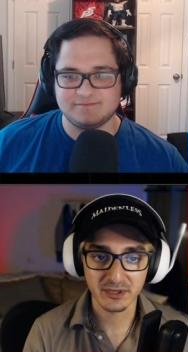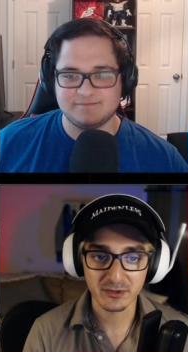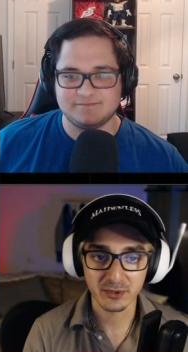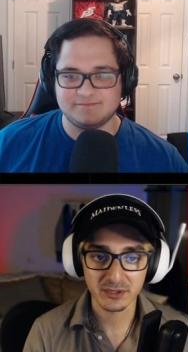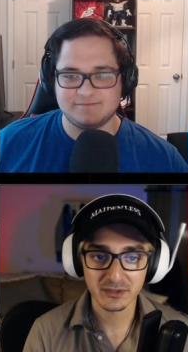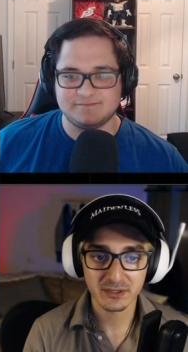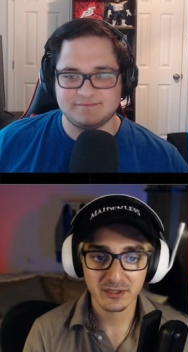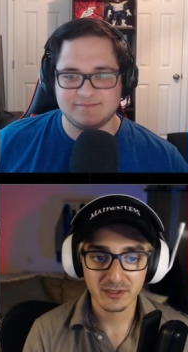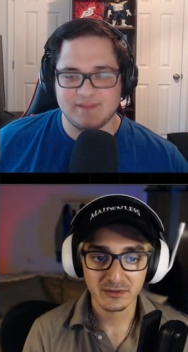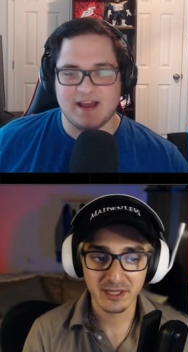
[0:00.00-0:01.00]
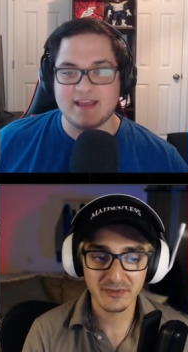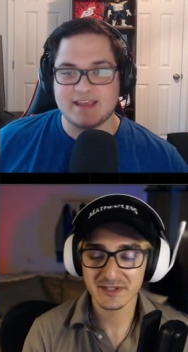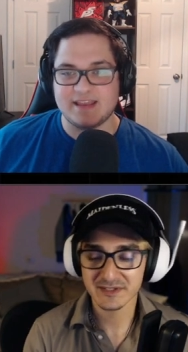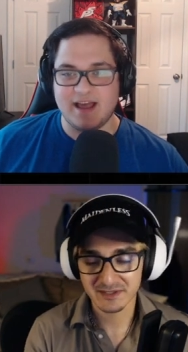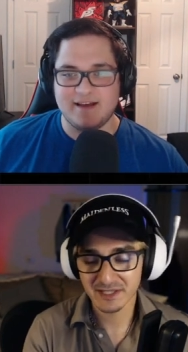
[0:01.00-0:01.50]
Speaker 1: other one. Yeah, I get that thing it.
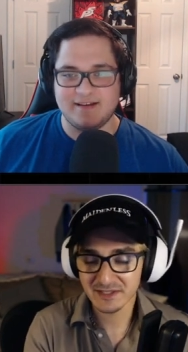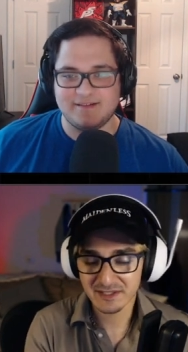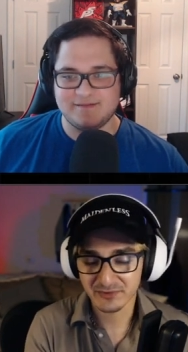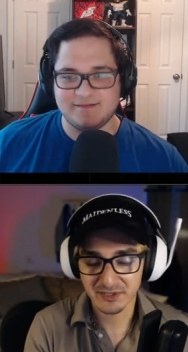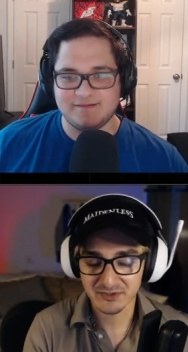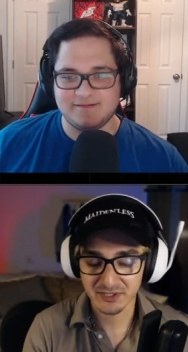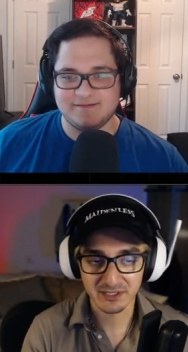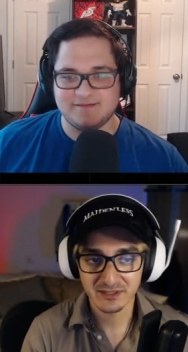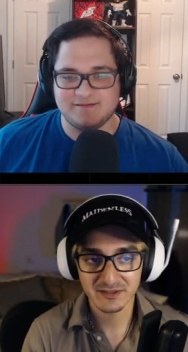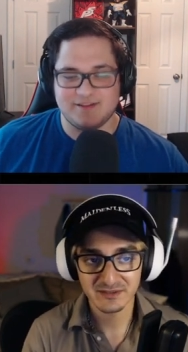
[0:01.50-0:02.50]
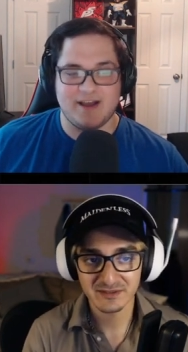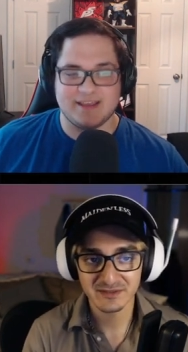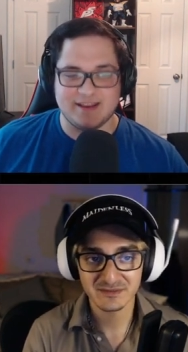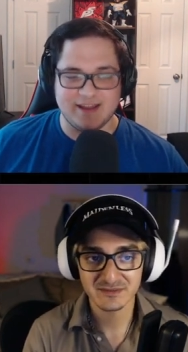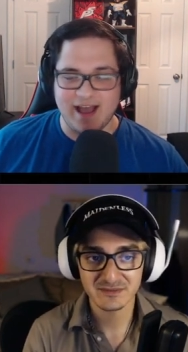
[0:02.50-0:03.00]
is that's that's frustrating.
Speaker 2: No, I get it.
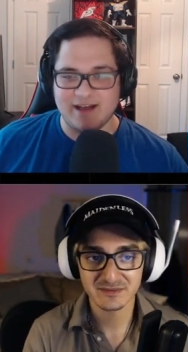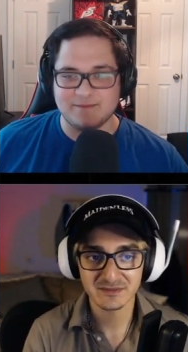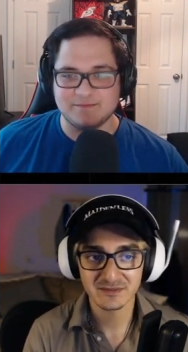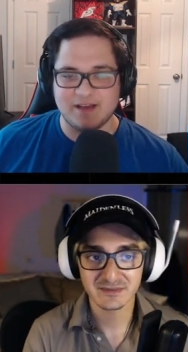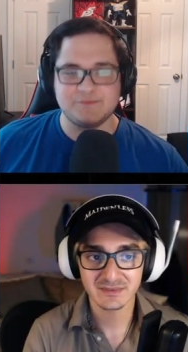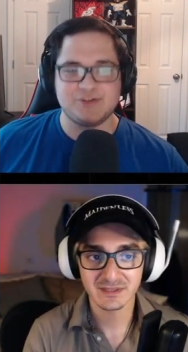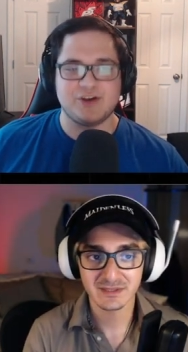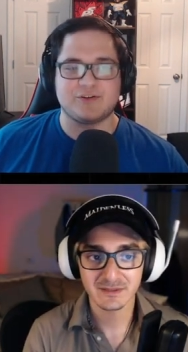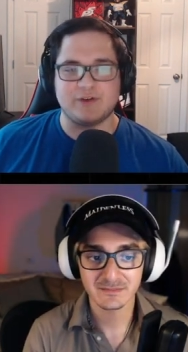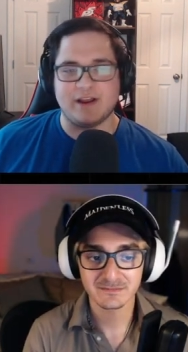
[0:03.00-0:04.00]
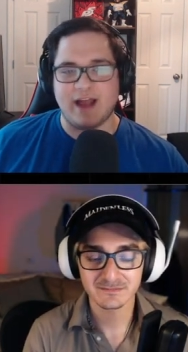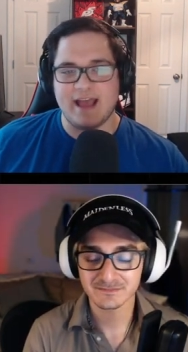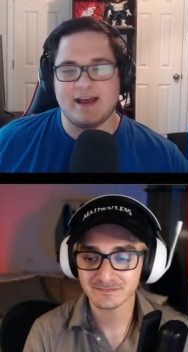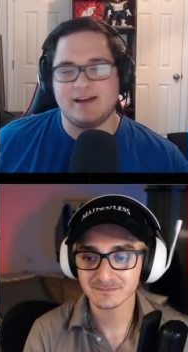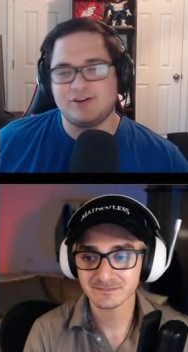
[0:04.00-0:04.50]
I, am I'm joking around. I
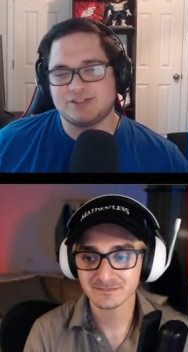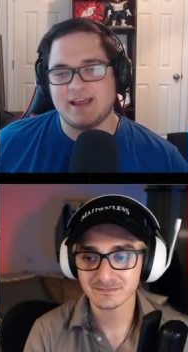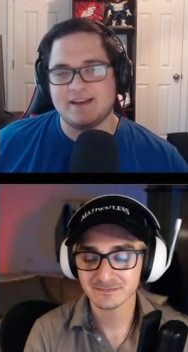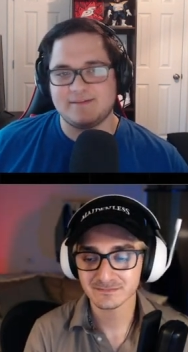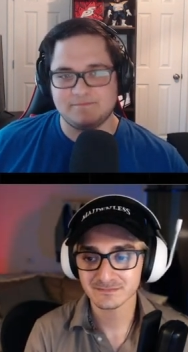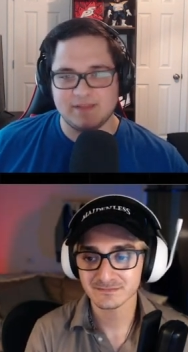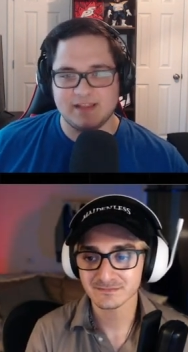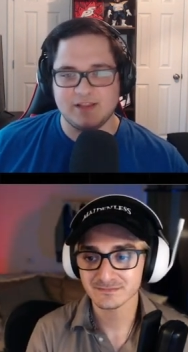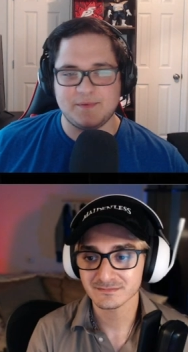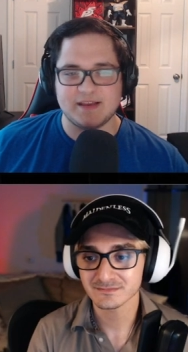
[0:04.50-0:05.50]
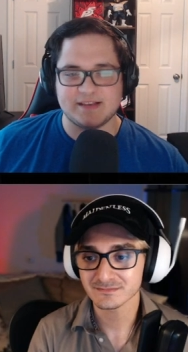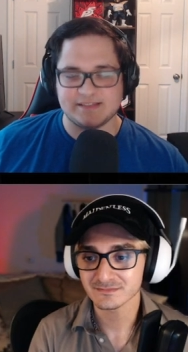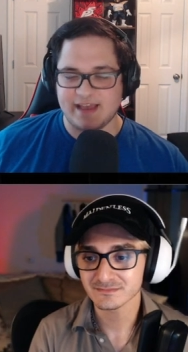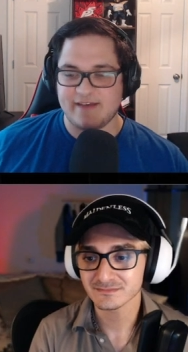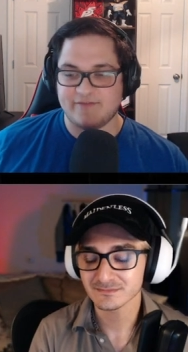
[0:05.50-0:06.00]
understand a little bit because I
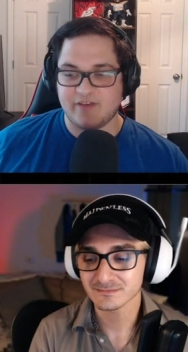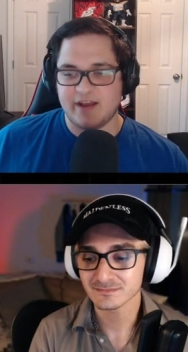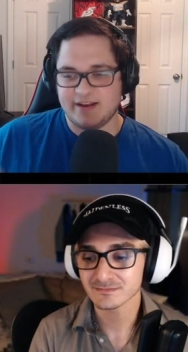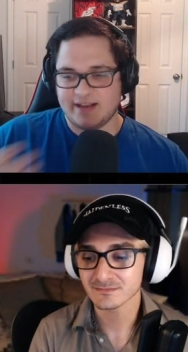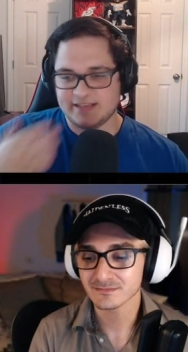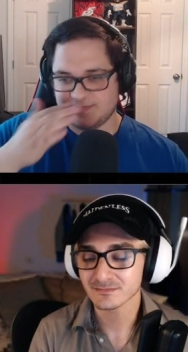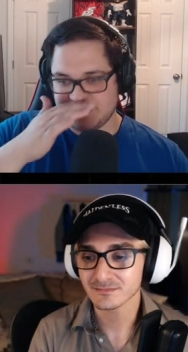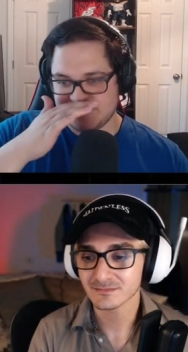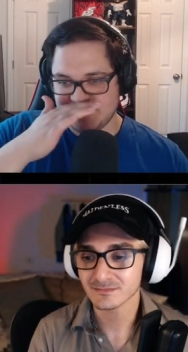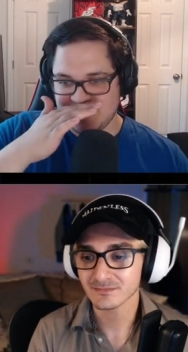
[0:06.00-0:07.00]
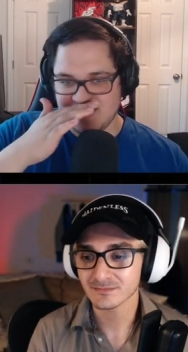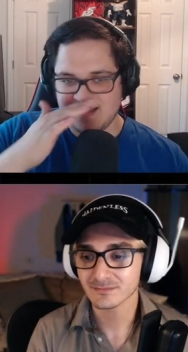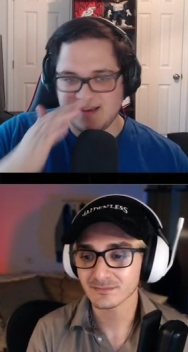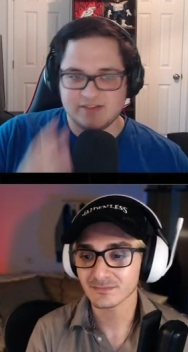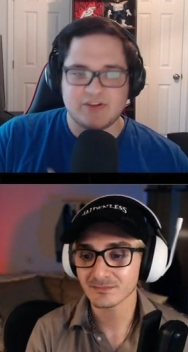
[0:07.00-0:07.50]
have gotten a nicer PC,
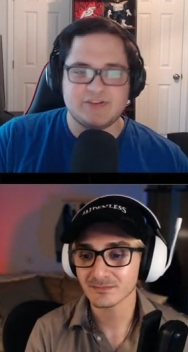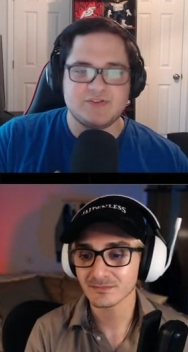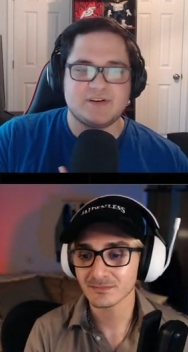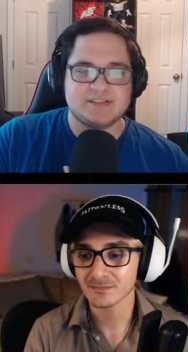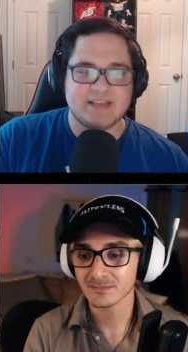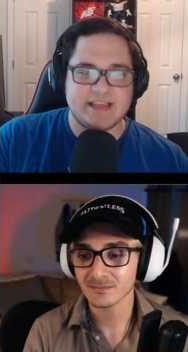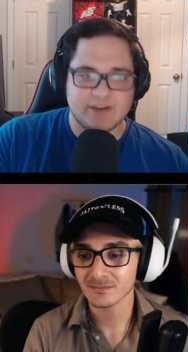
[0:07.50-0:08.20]
so I do understand the